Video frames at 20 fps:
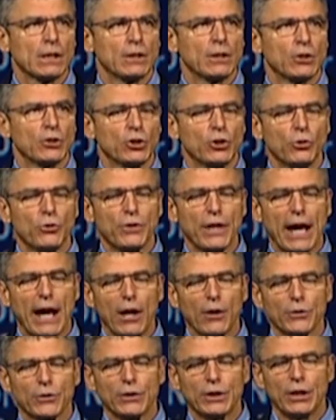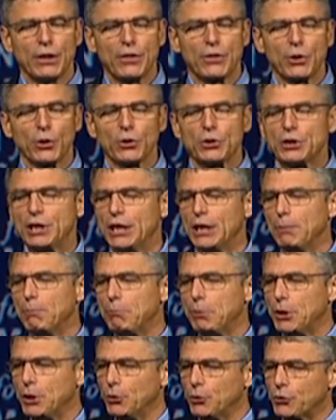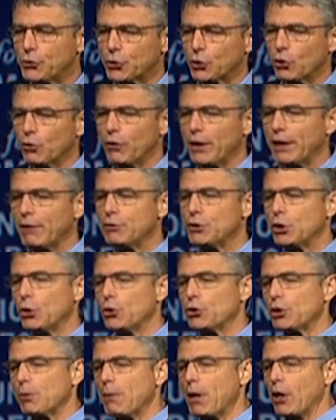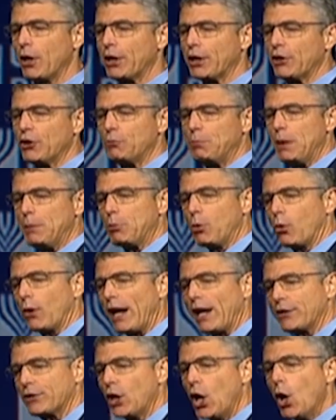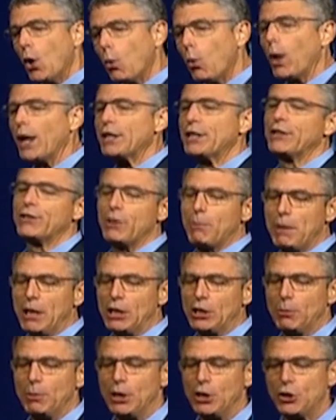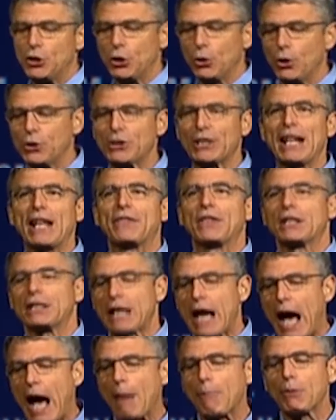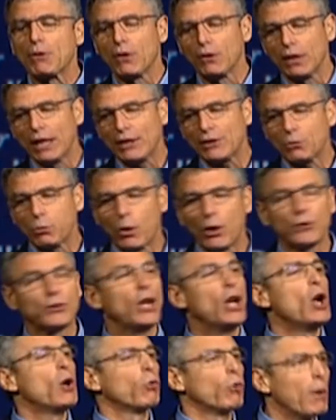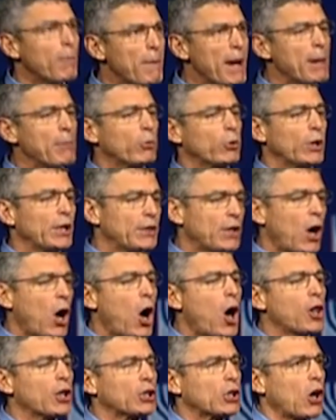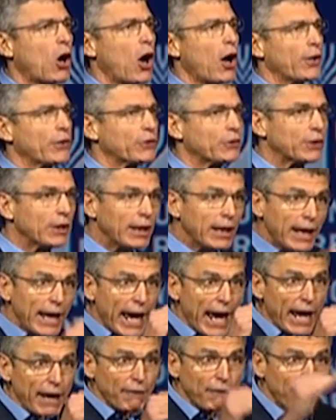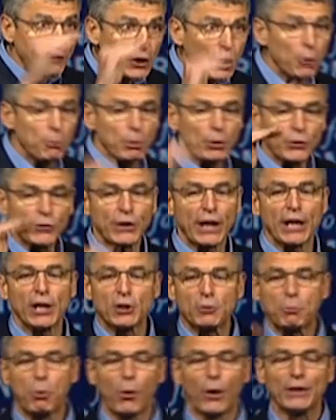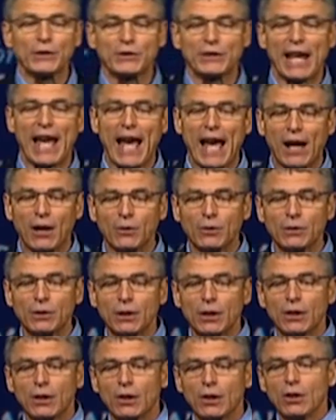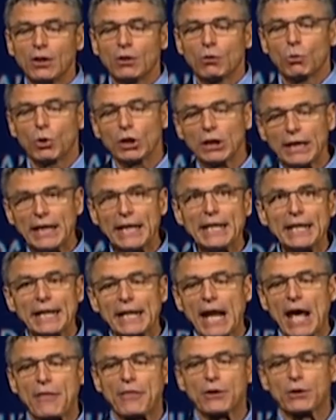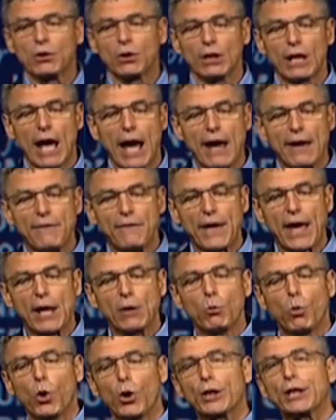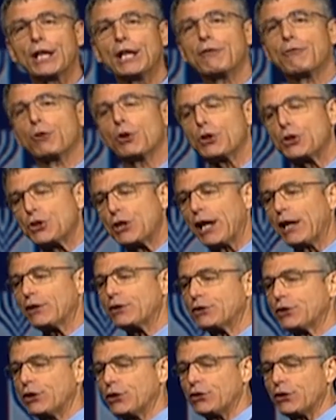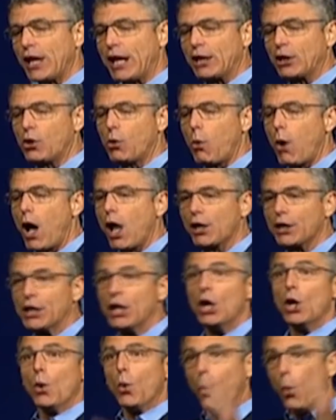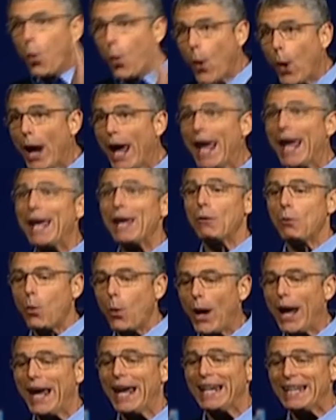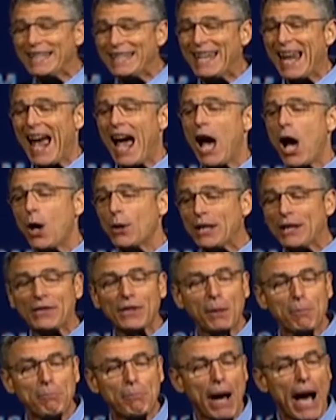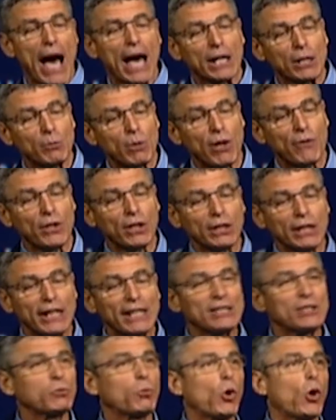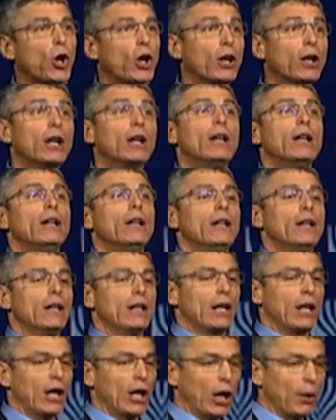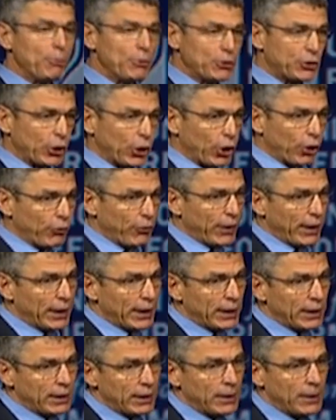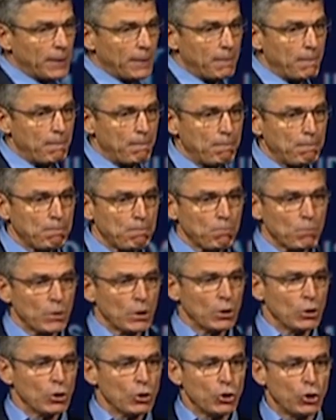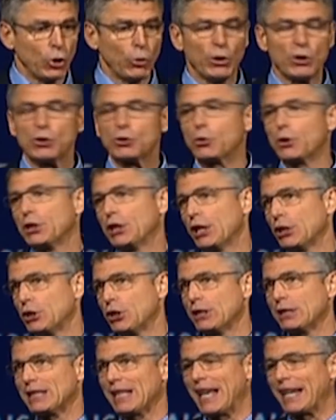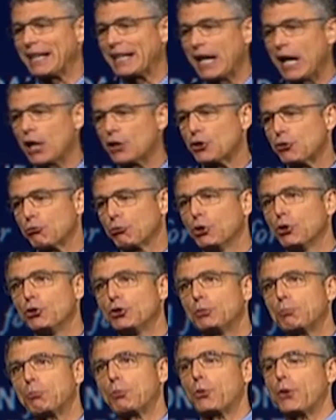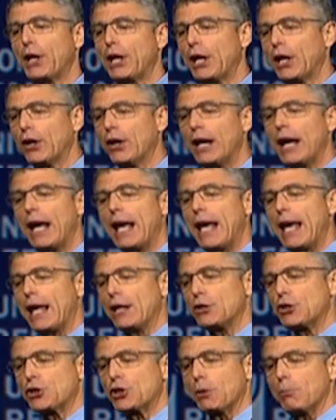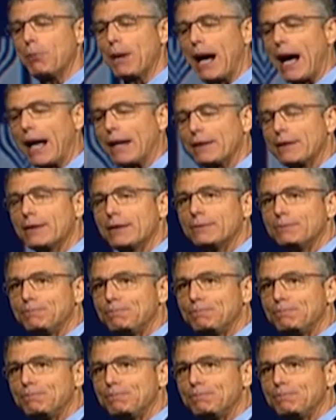In the 2013 Pew Survey of Jewish Americans, people were asked, what does it mean to be Jewish? And at the top of the list was remembering the Holocaust. A few percentage points down were leading an ethical life and working for justice and equality. Way, way down at the bottom of the list were observing Jewish traditions like kashrut, prayer, and Shabbat.